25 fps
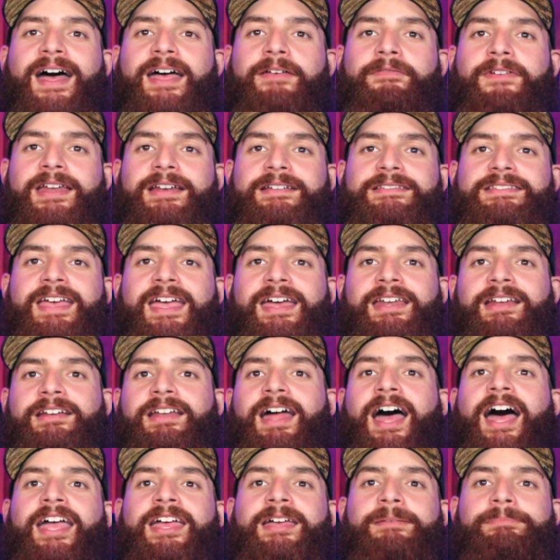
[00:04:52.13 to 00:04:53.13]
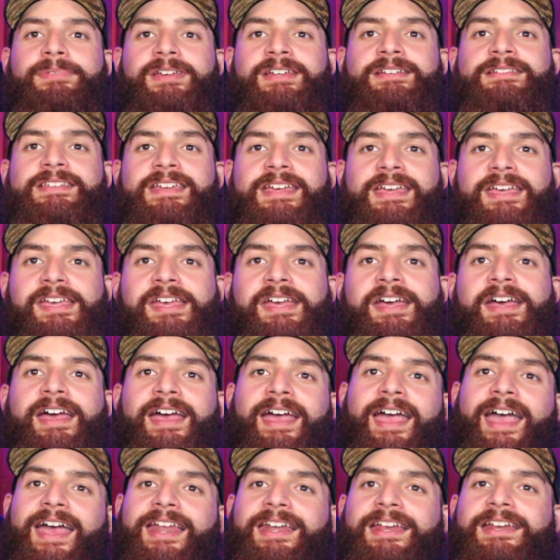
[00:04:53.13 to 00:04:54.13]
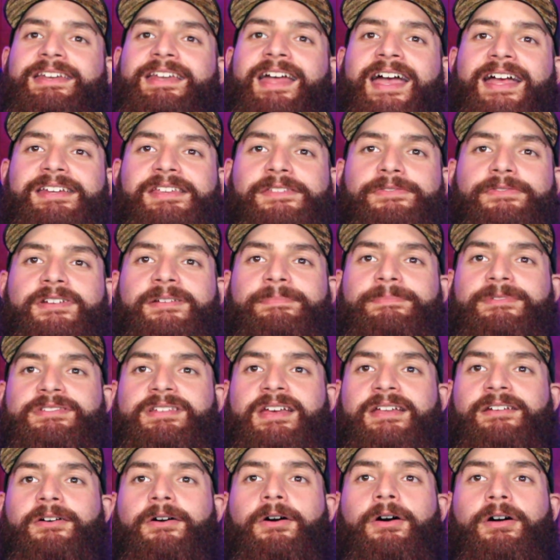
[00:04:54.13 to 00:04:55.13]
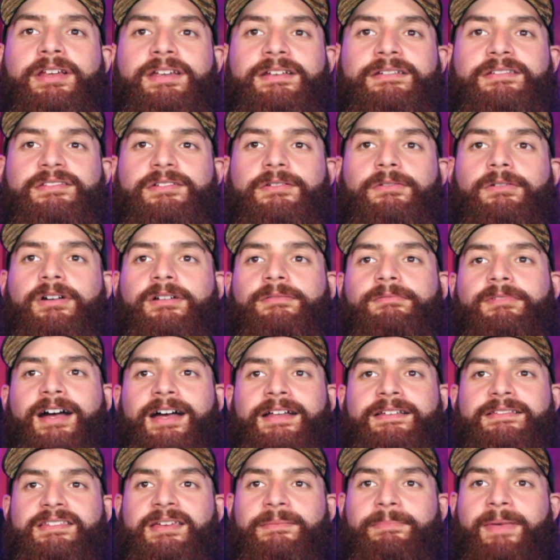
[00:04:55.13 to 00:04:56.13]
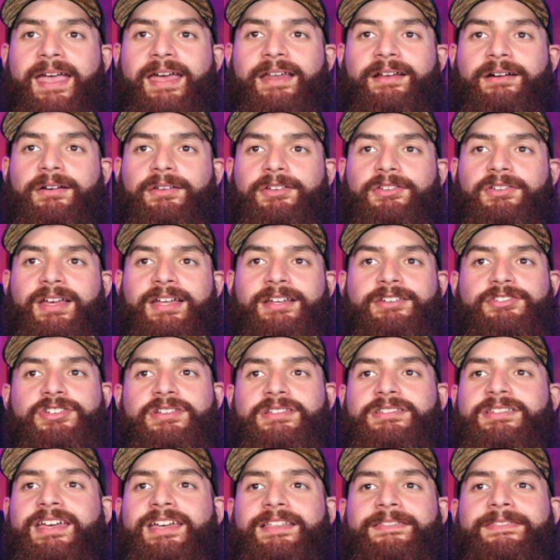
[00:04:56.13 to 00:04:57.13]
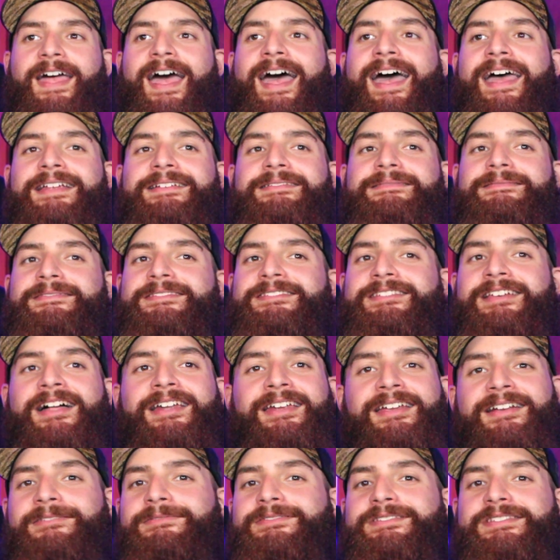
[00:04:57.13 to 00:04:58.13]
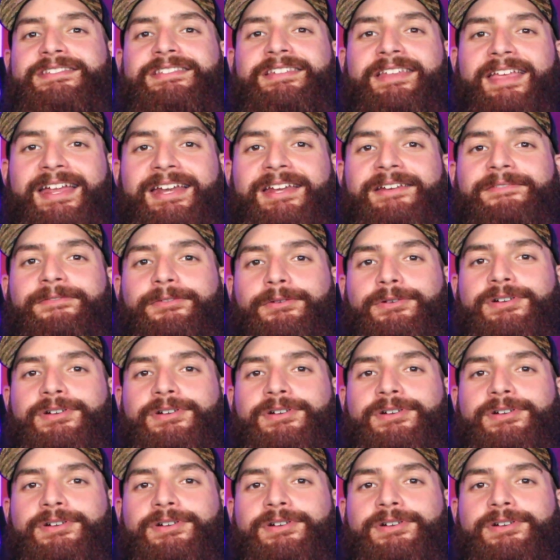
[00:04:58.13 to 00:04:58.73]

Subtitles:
out of 10 on IMDb, and a 93% audience score on Rotten Tomatoes, and just like that, Sonic was slated for a